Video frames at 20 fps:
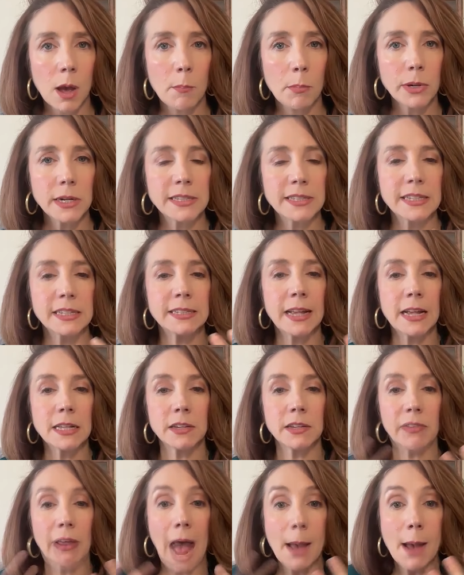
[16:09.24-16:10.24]
but it's the
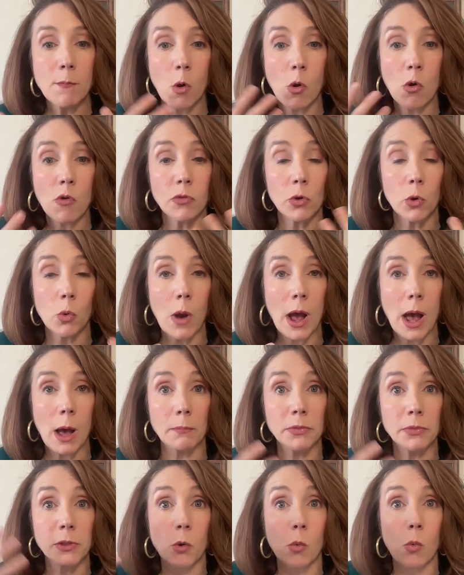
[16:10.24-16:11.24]
sense of I'm
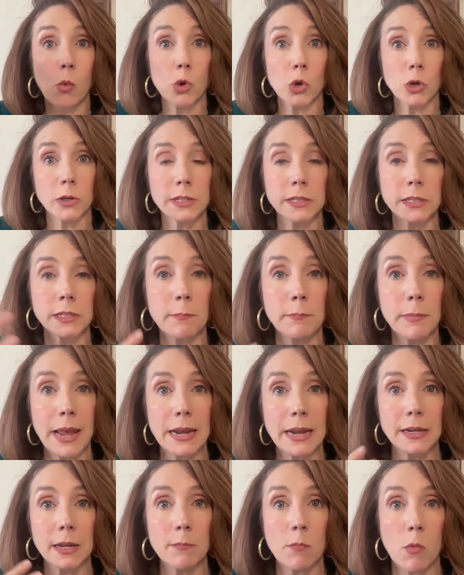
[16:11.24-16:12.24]
overwhelmed. The world is
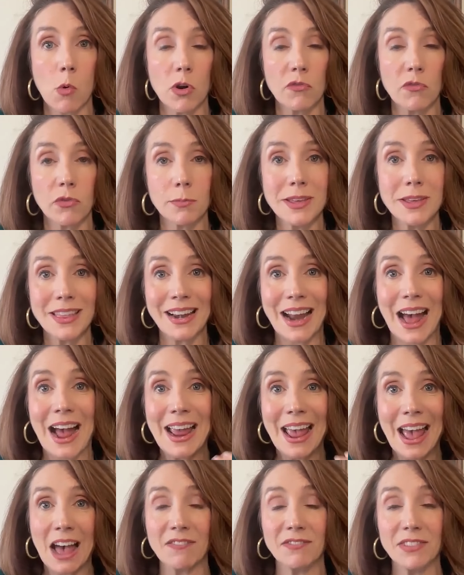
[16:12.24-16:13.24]
demanding more from me than I
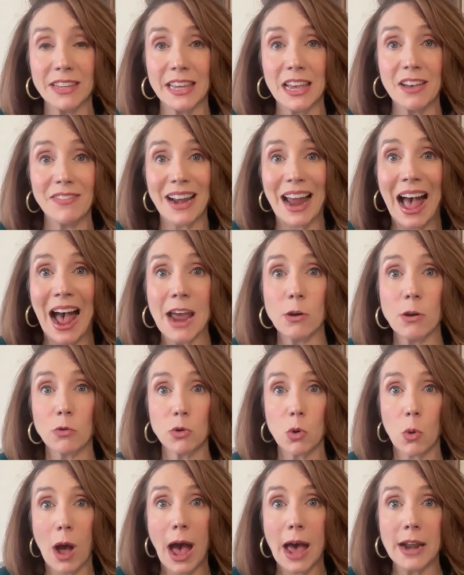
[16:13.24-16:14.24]
have to give, and I don't
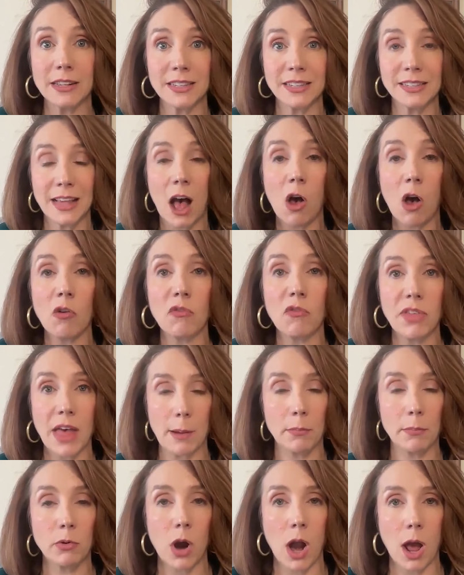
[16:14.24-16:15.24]
know how to solve
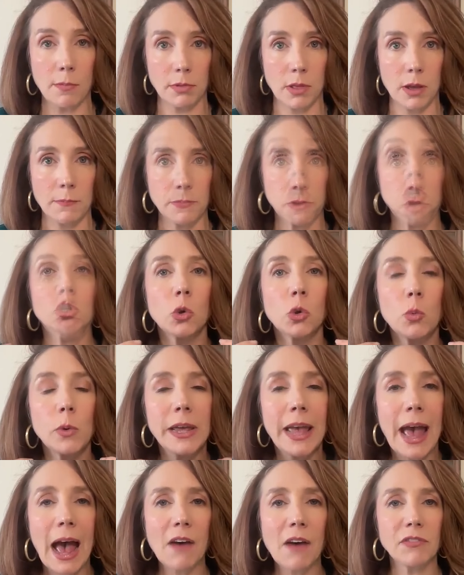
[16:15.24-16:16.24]
that problem. So we
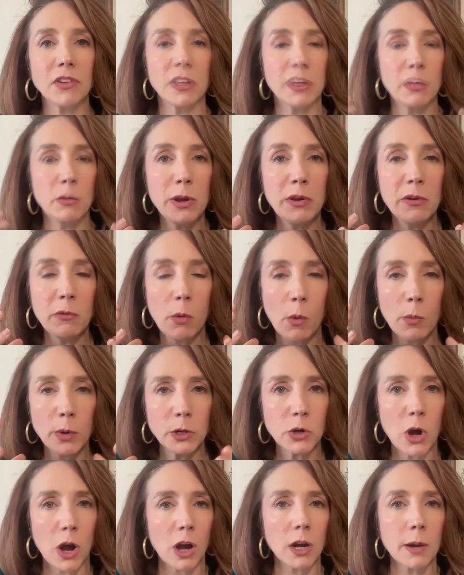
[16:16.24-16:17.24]
have to. We when we
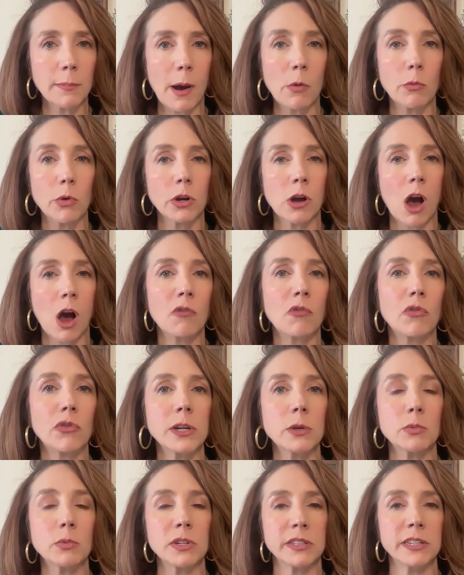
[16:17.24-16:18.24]
talk about
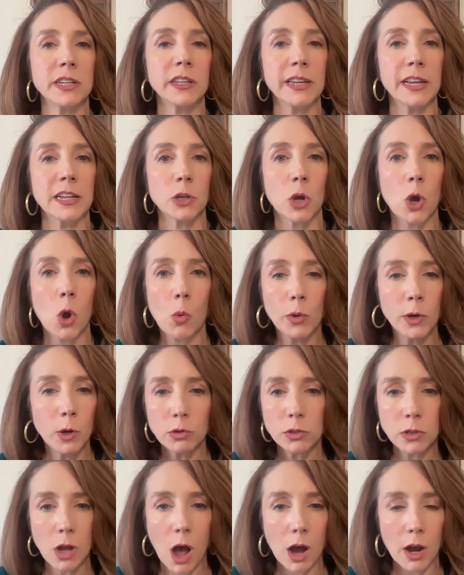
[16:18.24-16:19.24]
recovery and resilience, we
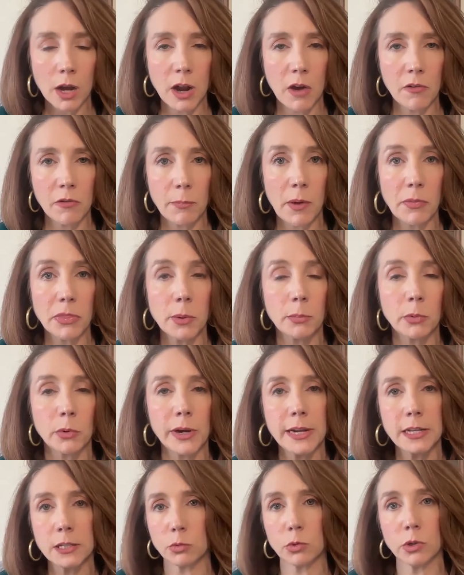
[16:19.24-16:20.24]
don't talk enough about the
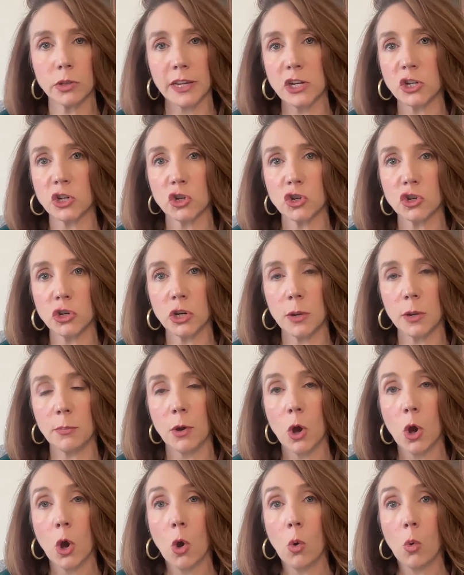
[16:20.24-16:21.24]
brain's relationship
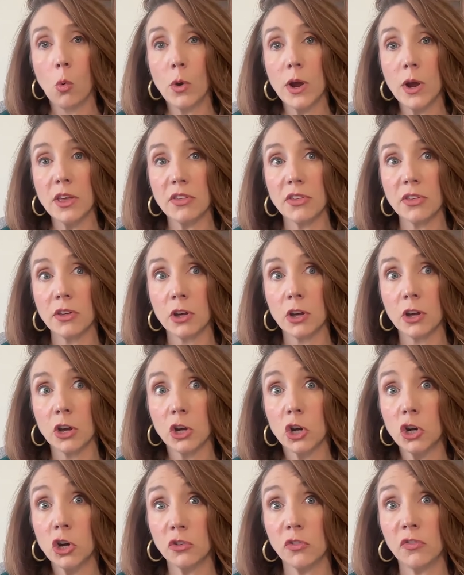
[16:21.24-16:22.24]
with
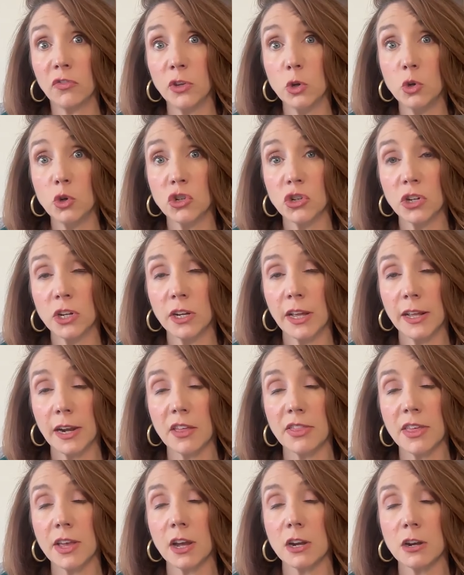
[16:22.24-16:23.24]
confusion. And
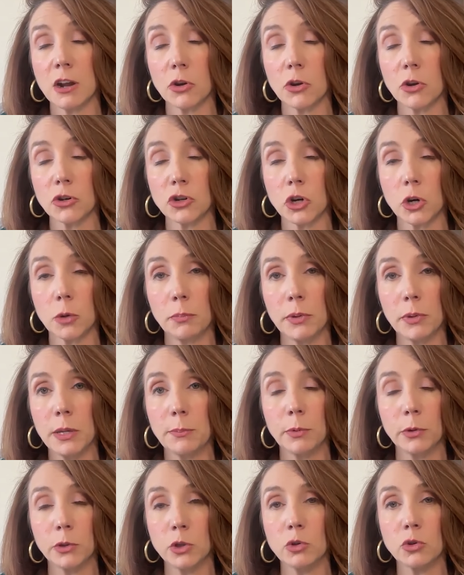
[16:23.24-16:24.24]
I think another term
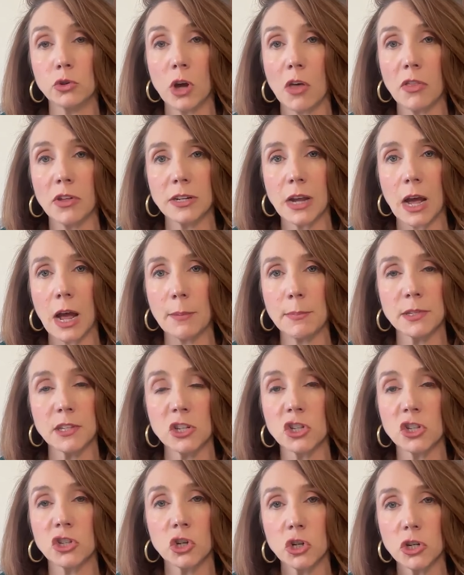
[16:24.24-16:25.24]
people use all the time is
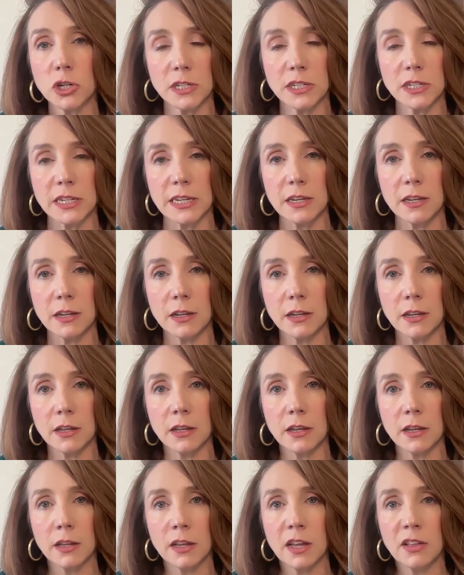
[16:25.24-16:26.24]
uncertainty.
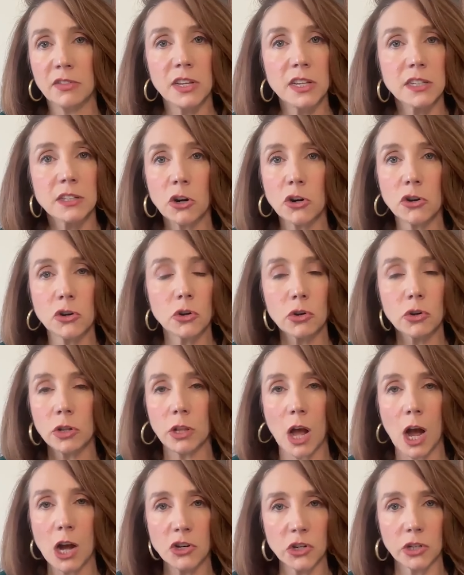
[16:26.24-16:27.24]
These are
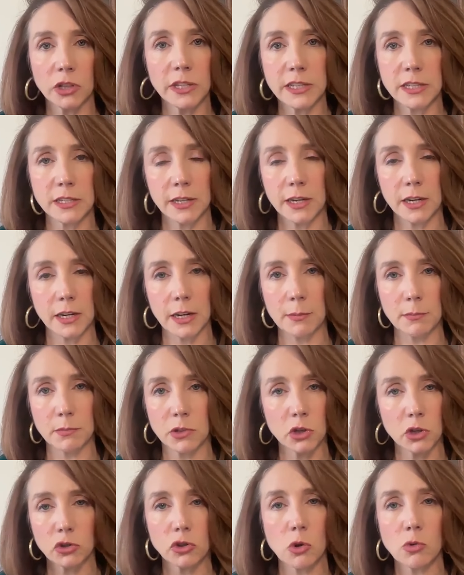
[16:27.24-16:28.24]
neurologically synonyms,
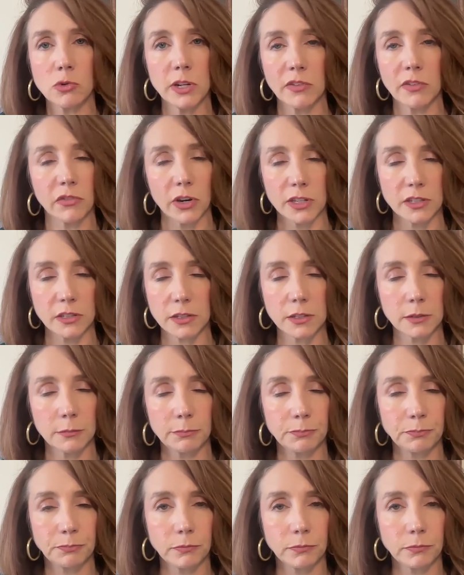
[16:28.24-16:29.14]
there's no difference.